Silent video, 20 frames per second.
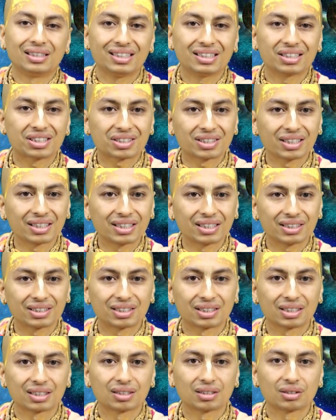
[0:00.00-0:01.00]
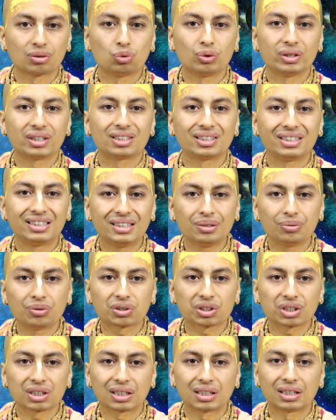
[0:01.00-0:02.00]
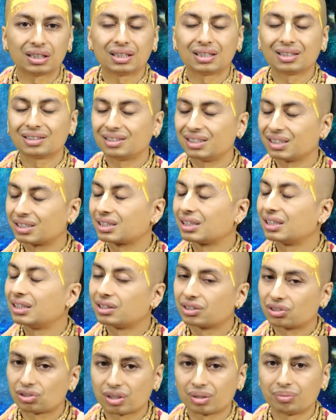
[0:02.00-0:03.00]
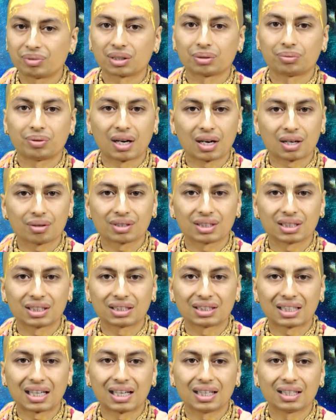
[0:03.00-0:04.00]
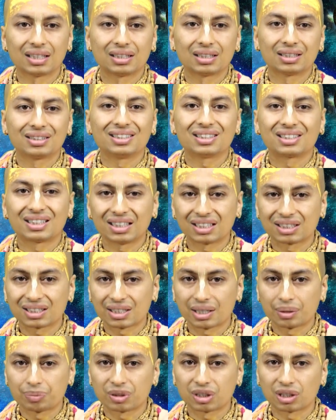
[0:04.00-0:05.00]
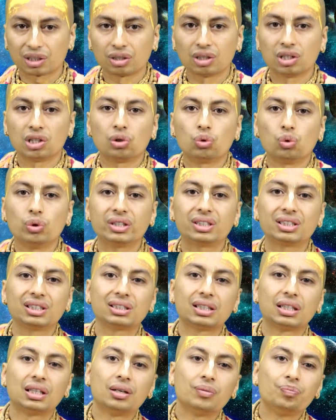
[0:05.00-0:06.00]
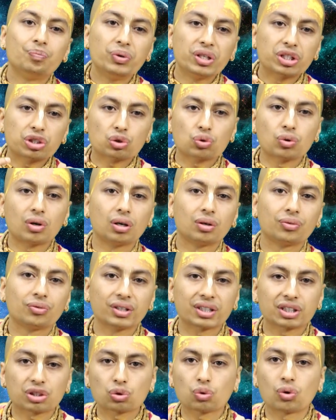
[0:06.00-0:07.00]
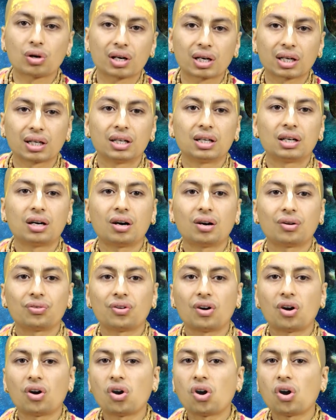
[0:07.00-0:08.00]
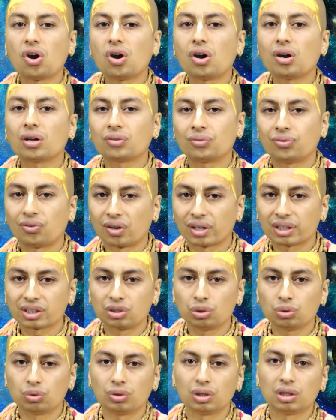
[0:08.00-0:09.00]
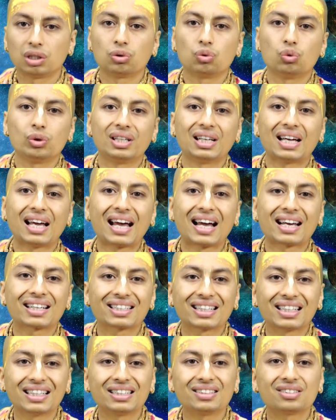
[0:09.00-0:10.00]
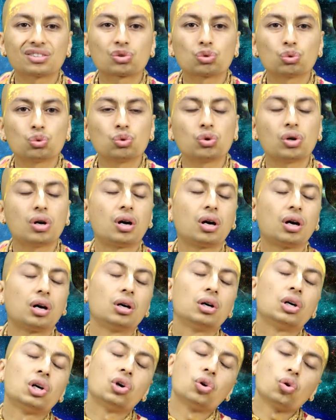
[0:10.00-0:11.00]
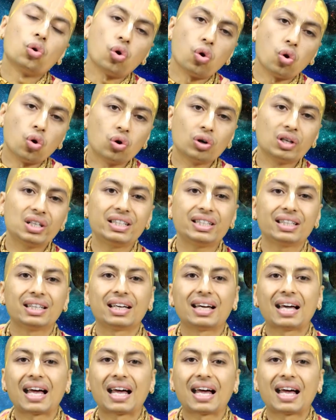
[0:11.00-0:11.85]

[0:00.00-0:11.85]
studies with devotion this Srimad Bhagavad Gita, this scripture, which is bestower of all virtue, will attain to a holy